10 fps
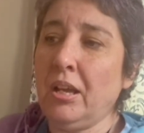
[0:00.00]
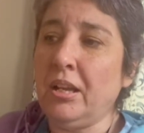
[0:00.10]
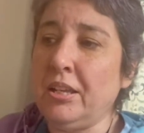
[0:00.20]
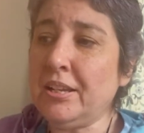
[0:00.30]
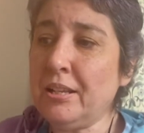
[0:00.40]

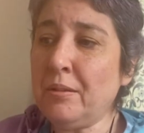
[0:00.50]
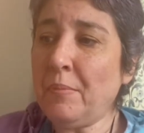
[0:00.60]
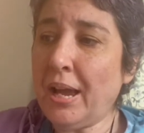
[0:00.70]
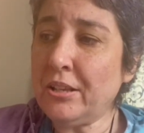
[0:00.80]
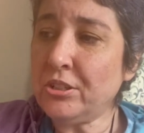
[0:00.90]
you can
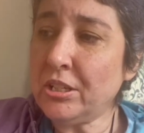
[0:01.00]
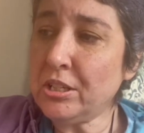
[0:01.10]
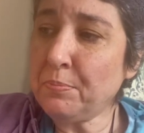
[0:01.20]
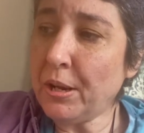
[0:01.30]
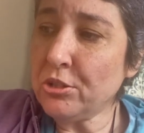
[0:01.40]
imagine,
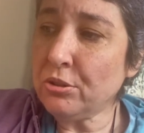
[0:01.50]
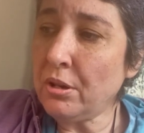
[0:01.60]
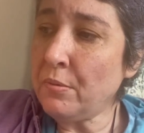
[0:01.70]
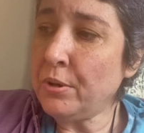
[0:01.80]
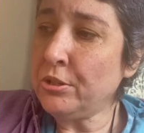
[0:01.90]
especially
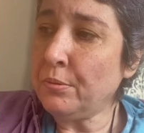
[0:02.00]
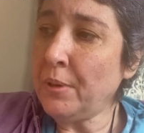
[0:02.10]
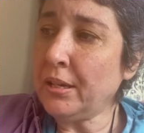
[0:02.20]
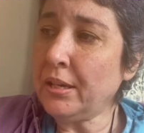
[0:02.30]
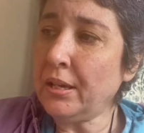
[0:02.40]
when you're
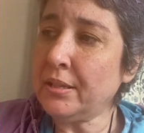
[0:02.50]
making